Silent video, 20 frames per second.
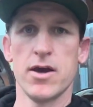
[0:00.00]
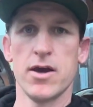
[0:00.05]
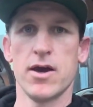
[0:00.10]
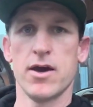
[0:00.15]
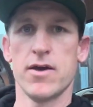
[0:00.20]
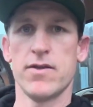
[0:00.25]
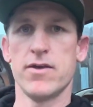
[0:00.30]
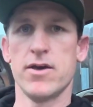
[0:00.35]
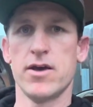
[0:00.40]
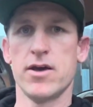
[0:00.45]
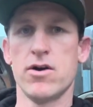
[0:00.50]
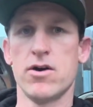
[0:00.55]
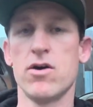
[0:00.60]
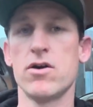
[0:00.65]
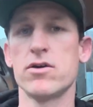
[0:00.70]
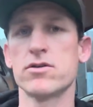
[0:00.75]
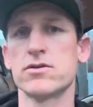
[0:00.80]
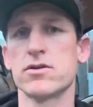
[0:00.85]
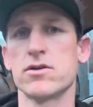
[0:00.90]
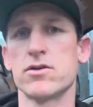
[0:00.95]
And then
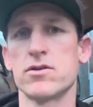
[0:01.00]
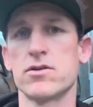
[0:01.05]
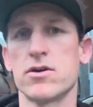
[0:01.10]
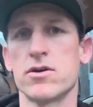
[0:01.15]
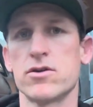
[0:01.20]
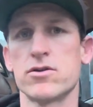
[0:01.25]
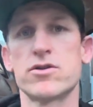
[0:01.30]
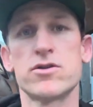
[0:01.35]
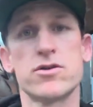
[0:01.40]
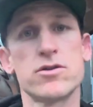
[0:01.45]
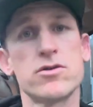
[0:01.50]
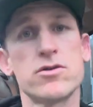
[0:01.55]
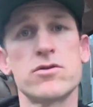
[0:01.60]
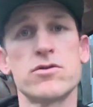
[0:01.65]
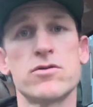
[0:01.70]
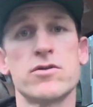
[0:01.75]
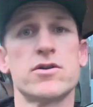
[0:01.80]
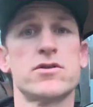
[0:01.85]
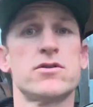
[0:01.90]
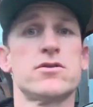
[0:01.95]
also though,
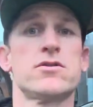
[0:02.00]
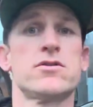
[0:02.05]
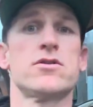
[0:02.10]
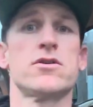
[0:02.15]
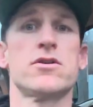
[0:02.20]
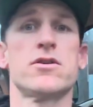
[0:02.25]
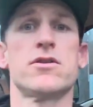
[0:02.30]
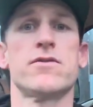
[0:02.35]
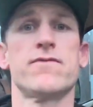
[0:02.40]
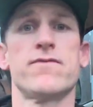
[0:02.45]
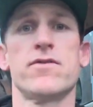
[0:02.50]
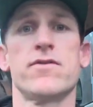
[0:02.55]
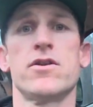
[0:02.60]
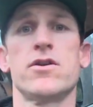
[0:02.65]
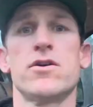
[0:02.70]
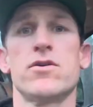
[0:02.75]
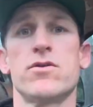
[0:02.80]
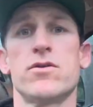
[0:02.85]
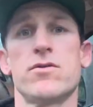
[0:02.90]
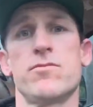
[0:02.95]
too, as you seen in the
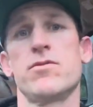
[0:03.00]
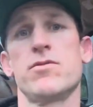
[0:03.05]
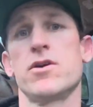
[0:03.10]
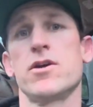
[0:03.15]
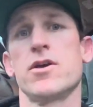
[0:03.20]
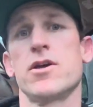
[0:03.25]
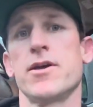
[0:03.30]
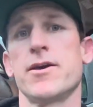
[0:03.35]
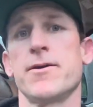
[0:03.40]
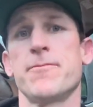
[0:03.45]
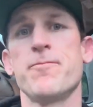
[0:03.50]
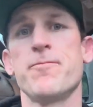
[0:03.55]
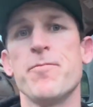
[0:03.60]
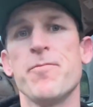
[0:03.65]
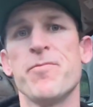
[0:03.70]
video in the beginning,